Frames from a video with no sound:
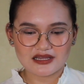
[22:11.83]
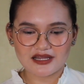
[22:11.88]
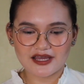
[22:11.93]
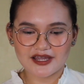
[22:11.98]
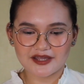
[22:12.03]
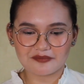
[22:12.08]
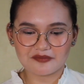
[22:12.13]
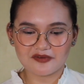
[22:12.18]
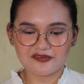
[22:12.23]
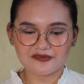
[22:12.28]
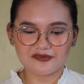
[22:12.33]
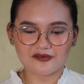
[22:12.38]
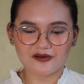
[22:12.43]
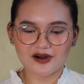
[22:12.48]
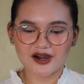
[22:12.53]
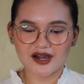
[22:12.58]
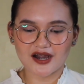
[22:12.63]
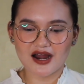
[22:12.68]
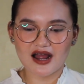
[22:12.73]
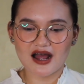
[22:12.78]
Like
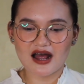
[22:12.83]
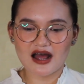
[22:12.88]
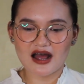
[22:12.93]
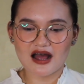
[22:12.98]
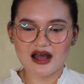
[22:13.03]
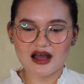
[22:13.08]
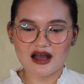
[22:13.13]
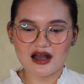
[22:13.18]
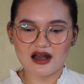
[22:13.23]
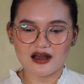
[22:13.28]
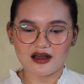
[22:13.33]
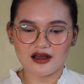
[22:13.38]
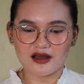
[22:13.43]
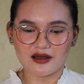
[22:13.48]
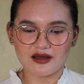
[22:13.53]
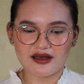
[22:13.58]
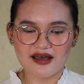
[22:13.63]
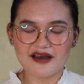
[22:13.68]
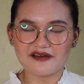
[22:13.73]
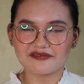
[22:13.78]
before,
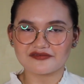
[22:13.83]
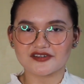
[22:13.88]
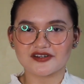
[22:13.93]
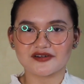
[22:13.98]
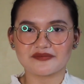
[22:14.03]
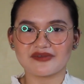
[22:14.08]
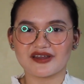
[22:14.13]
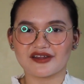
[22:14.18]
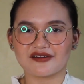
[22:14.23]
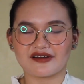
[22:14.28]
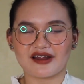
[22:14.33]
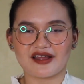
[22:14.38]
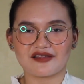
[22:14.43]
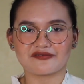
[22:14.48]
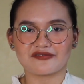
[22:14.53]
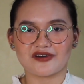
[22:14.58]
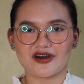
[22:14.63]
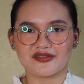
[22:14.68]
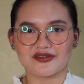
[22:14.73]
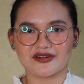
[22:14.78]
after my
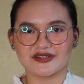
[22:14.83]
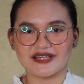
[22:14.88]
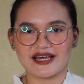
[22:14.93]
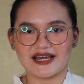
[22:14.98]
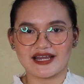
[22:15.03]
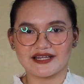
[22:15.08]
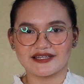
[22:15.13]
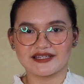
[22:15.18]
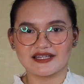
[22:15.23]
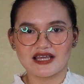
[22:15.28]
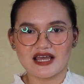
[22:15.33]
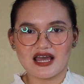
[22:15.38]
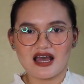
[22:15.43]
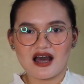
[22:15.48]
grandfather died,